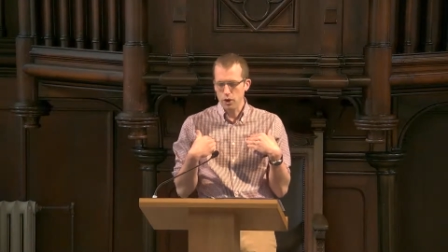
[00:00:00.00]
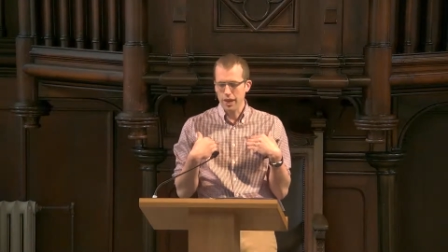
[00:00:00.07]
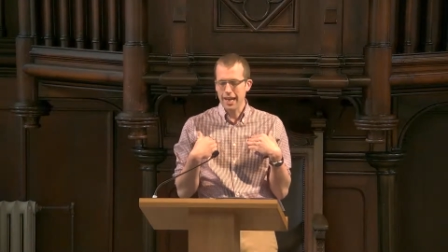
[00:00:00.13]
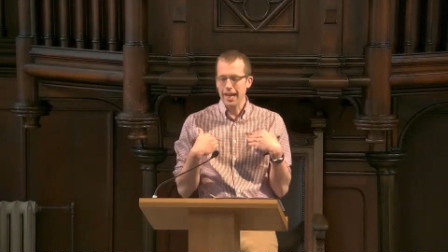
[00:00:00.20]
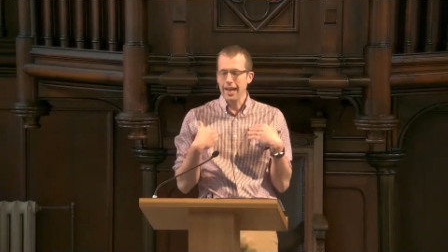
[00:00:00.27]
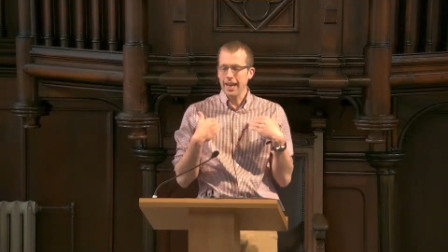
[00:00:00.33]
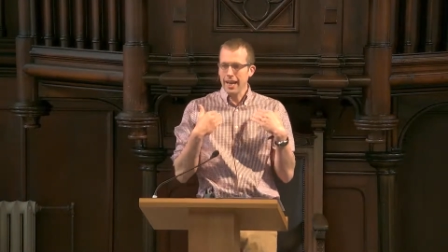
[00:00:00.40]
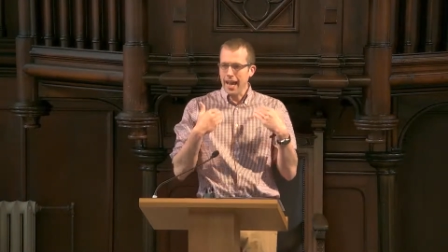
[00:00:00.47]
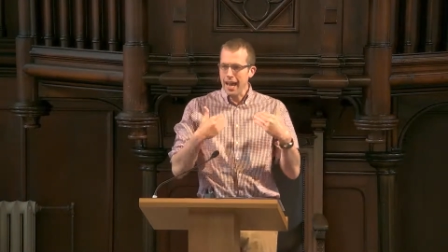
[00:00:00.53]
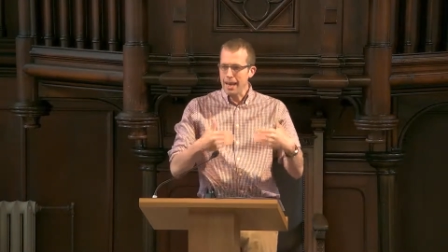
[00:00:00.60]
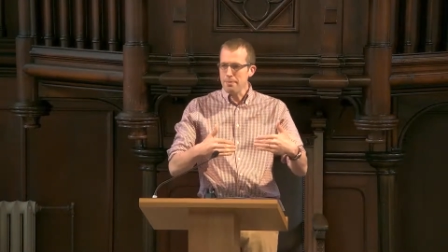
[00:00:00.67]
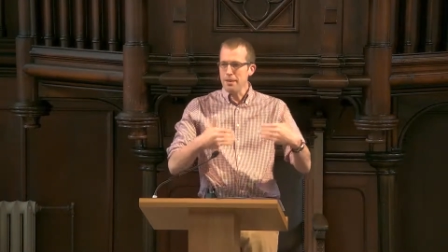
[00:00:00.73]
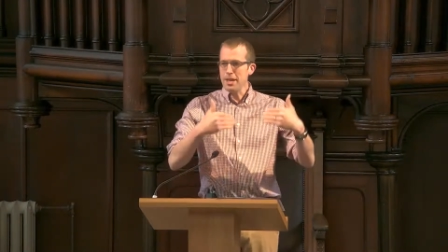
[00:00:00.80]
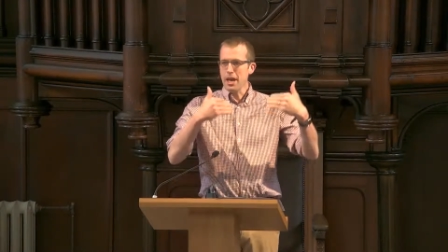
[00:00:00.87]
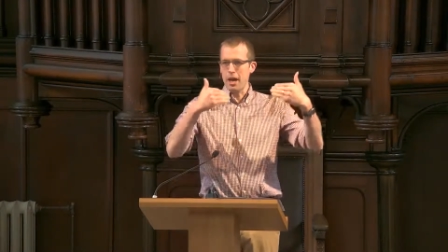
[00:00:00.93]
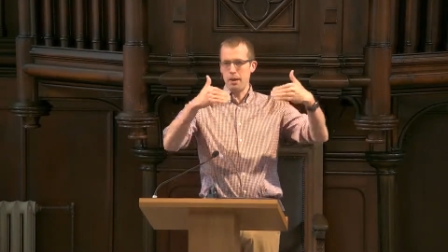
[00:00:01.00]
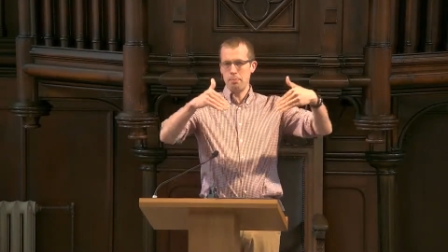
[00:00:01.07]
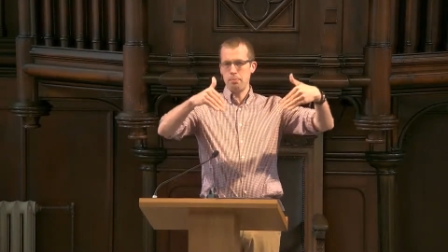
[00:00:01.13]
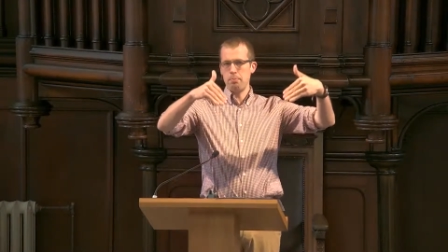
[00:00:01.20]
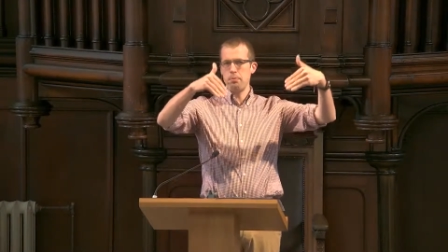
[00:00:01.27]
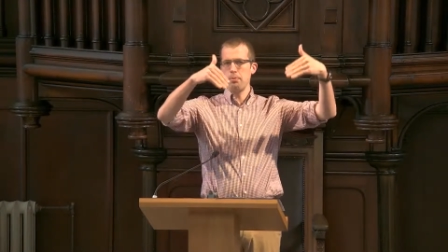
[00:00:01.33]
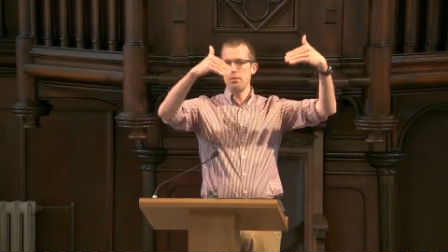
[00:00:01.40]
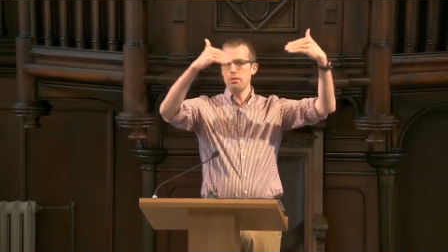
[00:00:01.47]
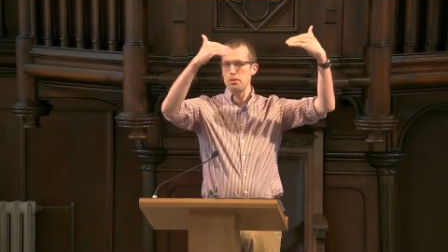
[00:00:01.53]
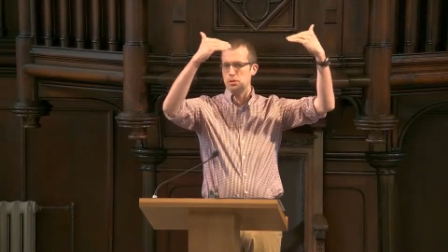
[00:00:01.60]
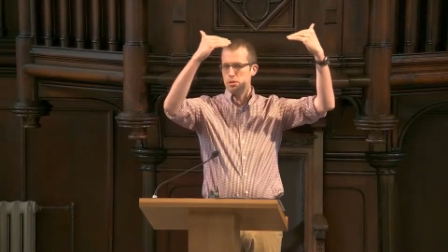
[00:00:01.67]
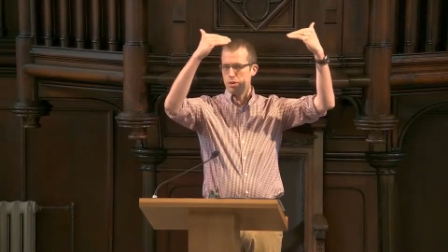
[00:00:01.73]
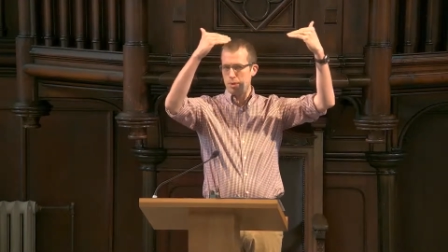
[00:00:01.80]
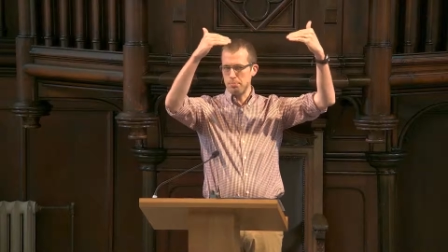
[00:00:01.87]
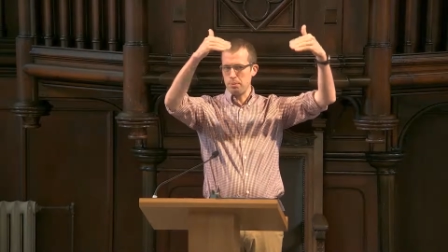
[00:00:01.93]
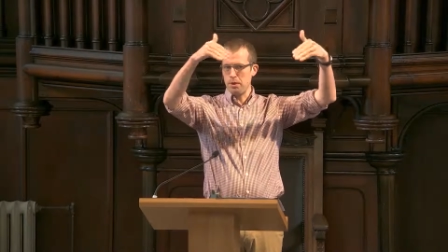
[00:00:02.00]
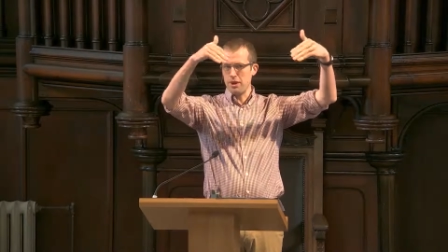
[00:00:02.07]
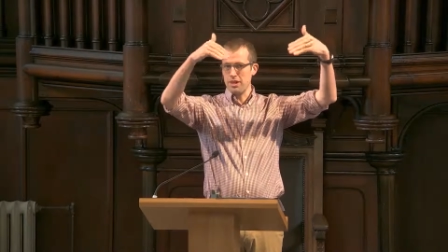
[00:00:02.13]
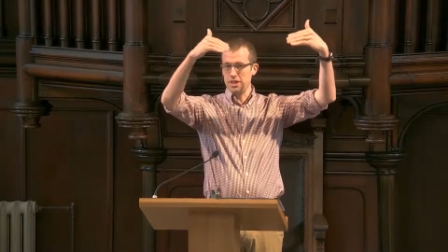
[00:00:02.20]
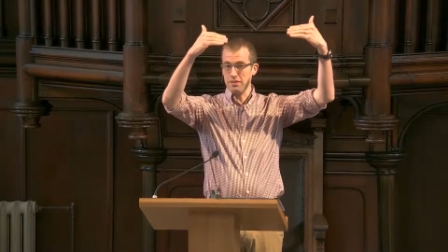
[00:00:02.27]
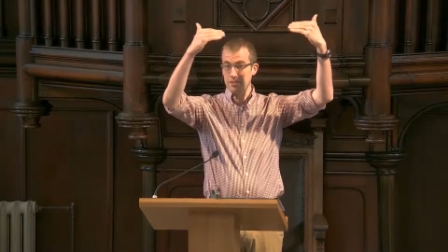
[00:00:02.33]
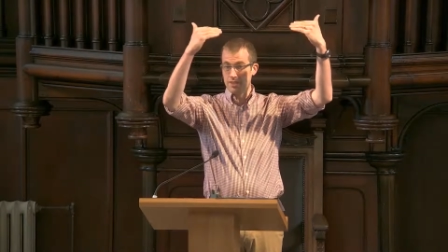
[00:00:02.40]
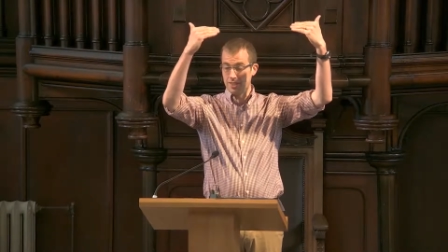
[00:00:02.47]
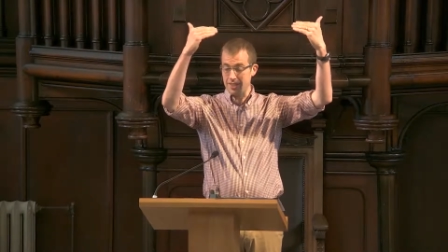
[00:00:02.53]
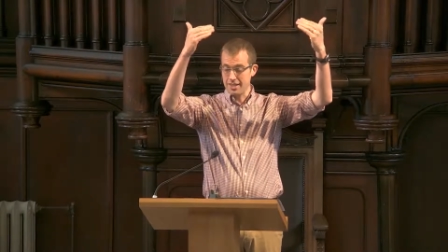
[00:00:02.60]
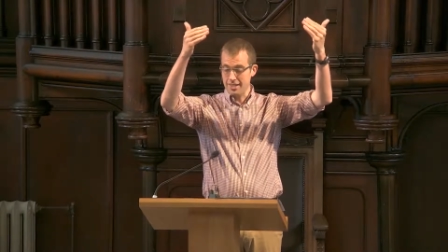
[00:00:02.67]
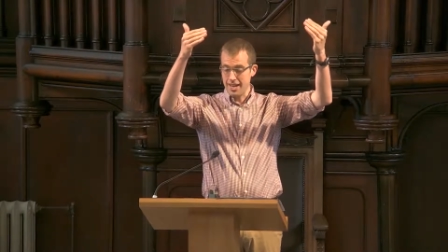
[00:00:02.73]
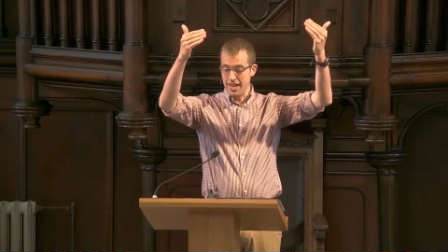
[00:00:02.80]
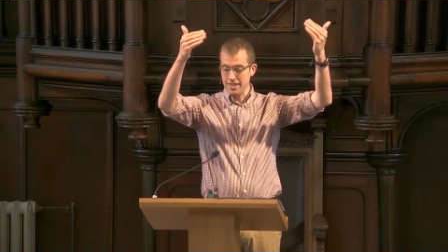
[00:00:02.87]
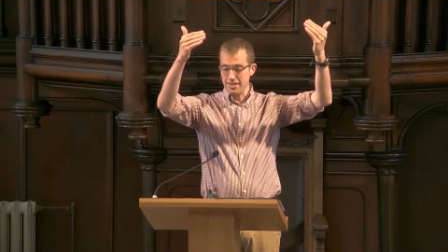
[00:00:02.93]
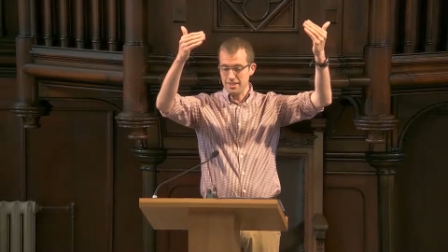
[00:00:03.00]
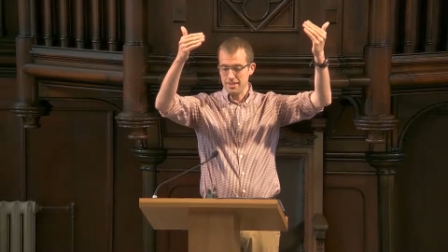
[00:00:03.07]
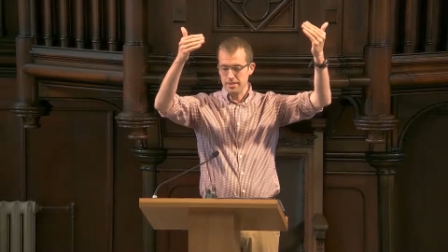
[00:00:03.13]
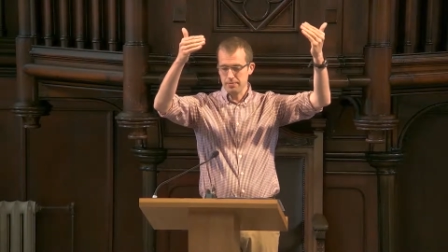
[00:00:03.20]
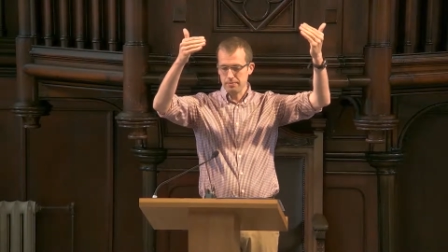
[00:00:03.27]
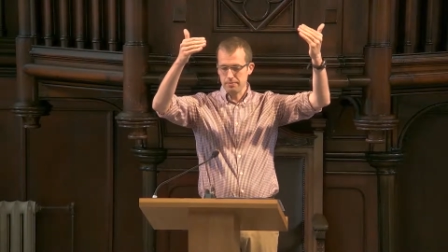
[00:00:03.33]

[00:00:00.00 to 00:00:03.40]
climbing up to a point of success.